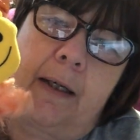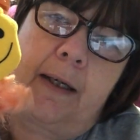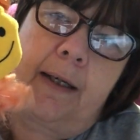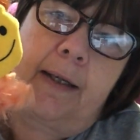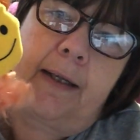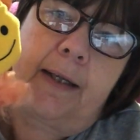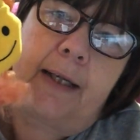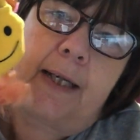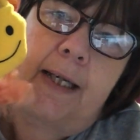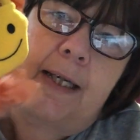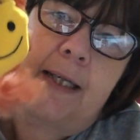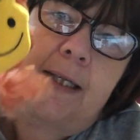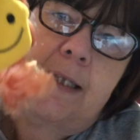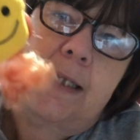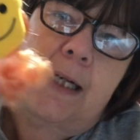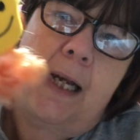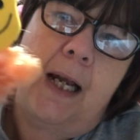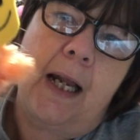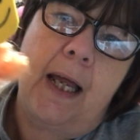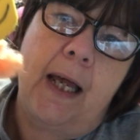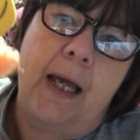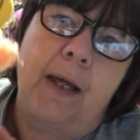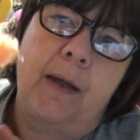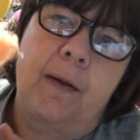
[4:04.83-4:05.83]
and these
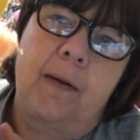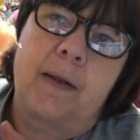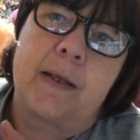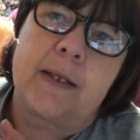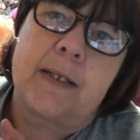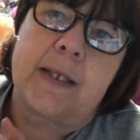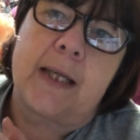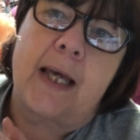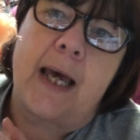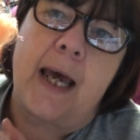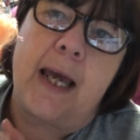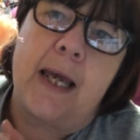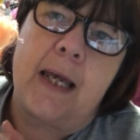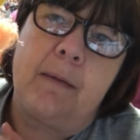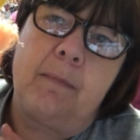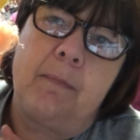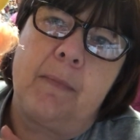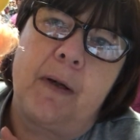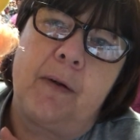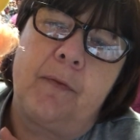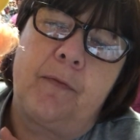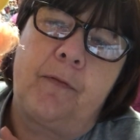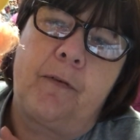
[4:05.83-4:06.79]
clothes came